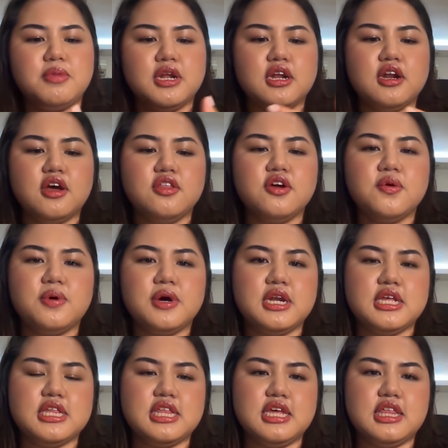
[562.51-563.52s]
But another one
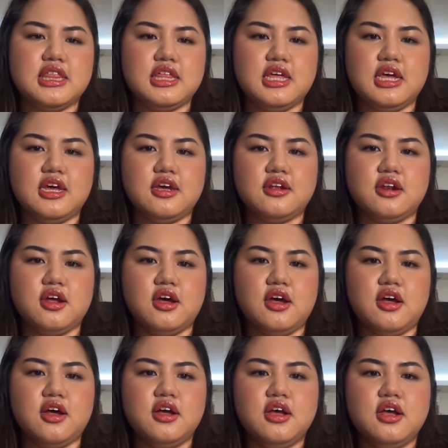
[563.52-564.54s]
is they think,
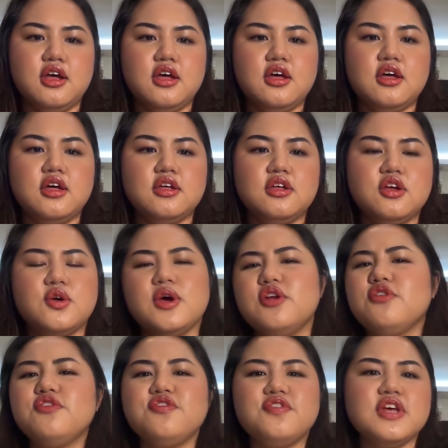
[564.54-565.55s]
nah, you know, I
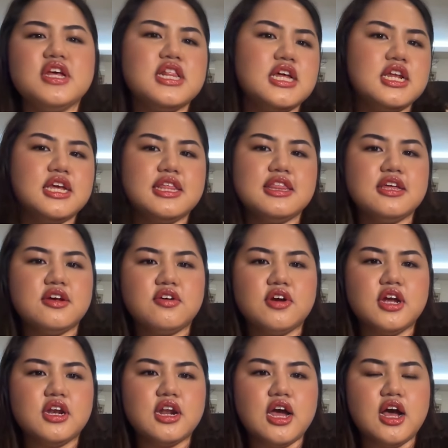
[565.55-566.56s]
don't feel anything
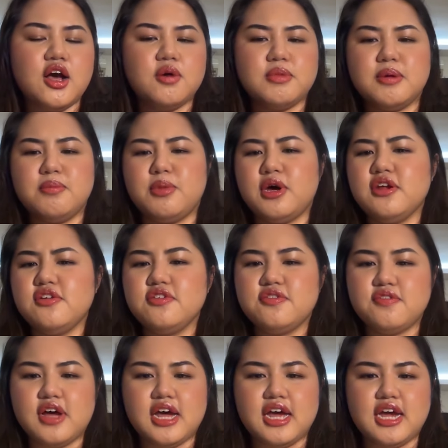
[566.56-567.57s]
right now. My body's
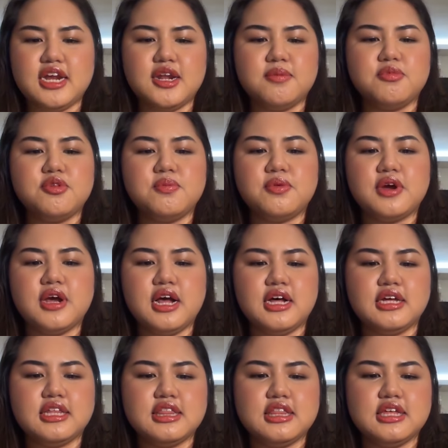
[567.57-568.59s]
fine. I'm super
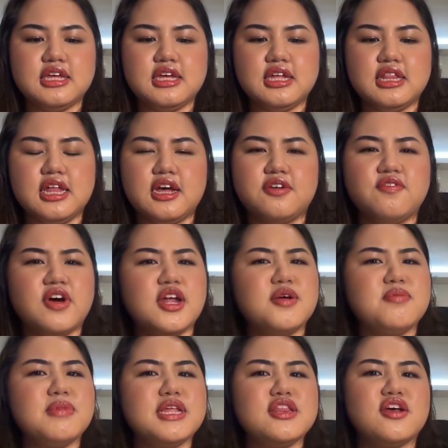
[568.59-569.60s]
healthy. Like,
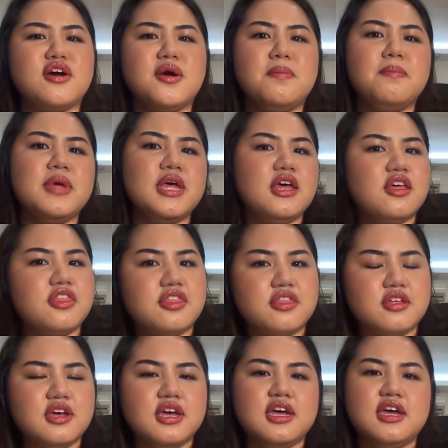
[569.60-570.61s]
vitamins are a myth.